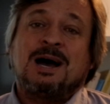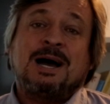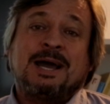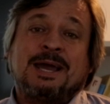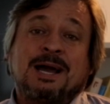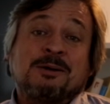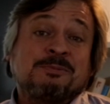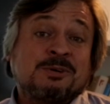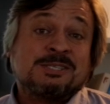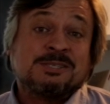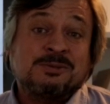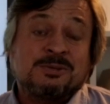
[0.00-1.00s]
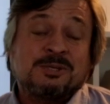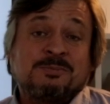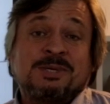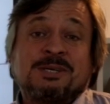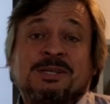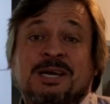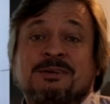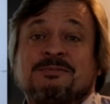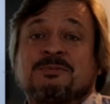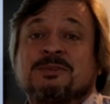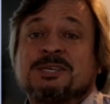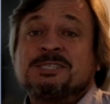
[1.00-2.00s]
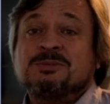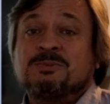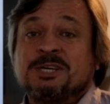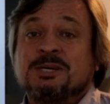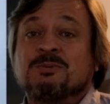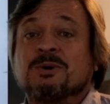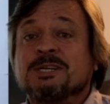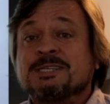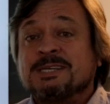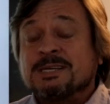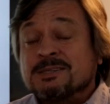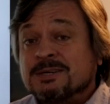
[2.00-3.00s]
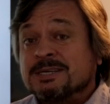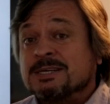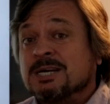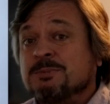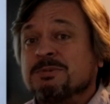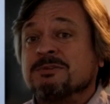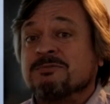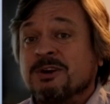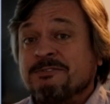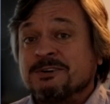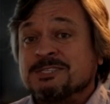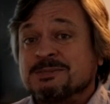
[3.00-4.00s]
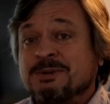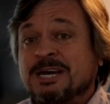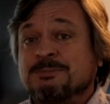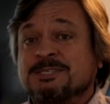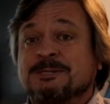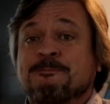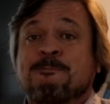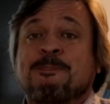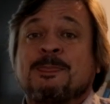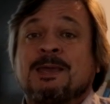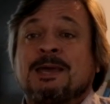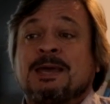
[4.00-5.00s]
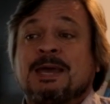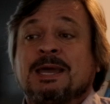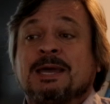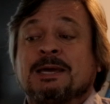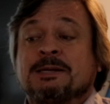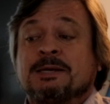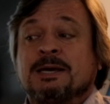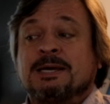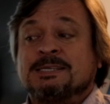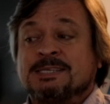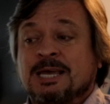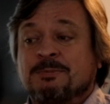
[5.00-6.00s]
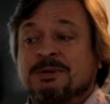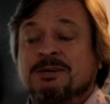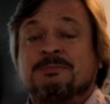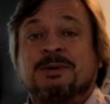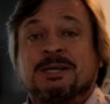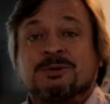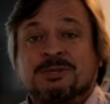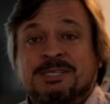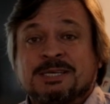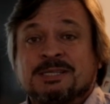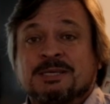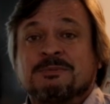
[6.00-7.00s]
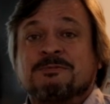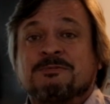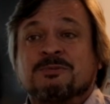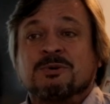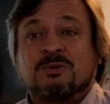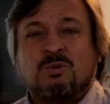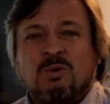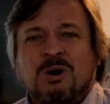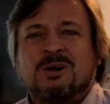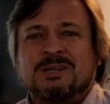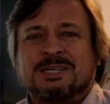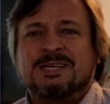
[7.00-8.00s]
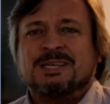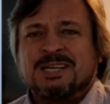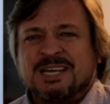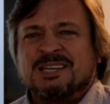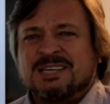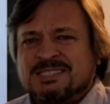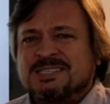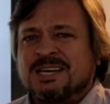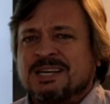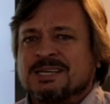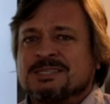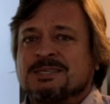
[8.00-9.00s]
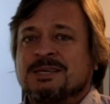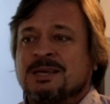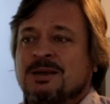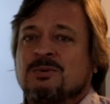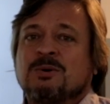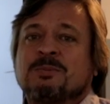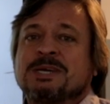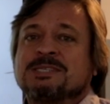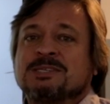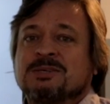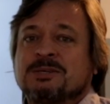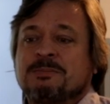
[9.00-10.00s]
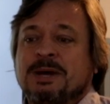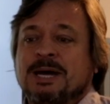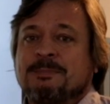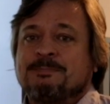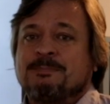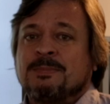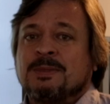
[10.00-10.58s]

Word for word: Hi, I'm Chris Lukenbeel, and for this week, we're going to take a look at a couple of reference maps and examine them and critique them for quality and aesthetics, what makes a good map.